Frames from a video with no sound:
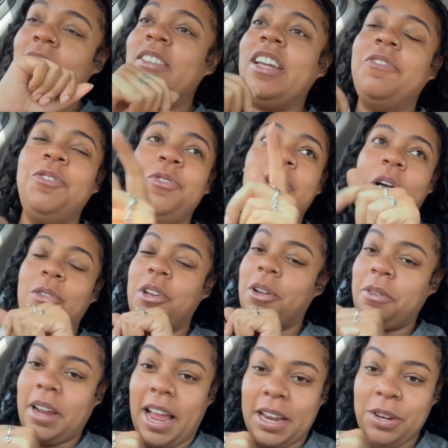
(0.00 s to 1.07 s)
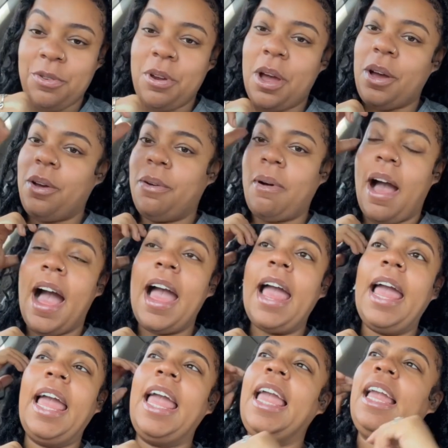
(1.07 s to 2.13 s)
and if you don't know, now you know I
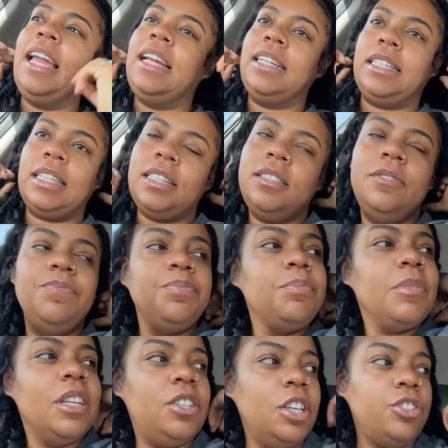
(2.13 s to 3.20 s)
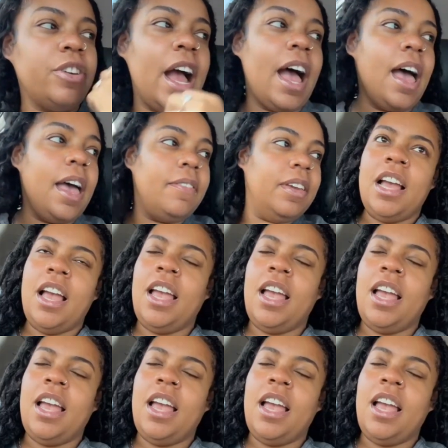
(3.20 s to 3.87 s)
hate to drive.